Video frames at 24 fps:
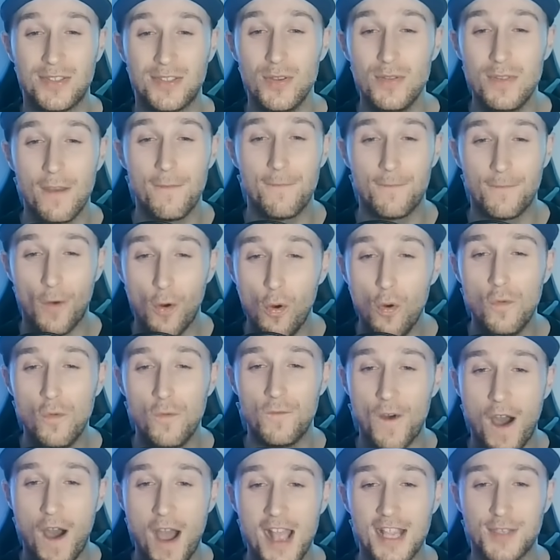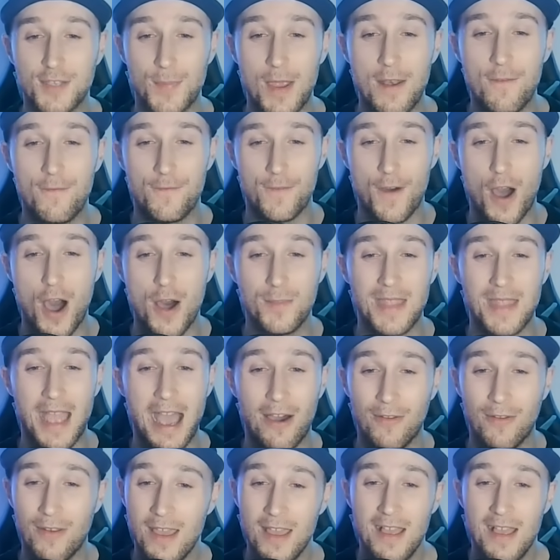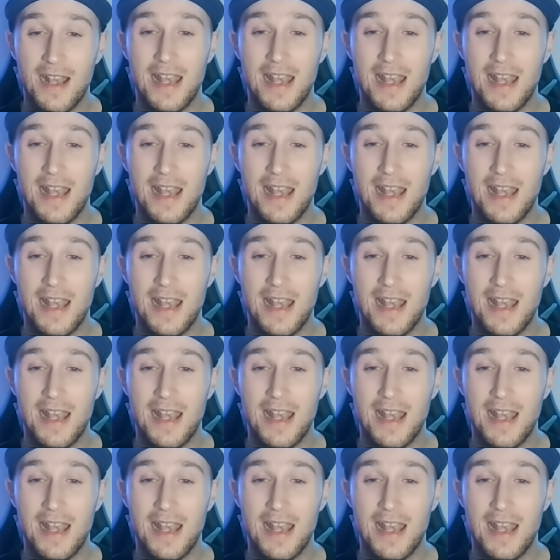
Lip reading: to the full Fire Spin farm down.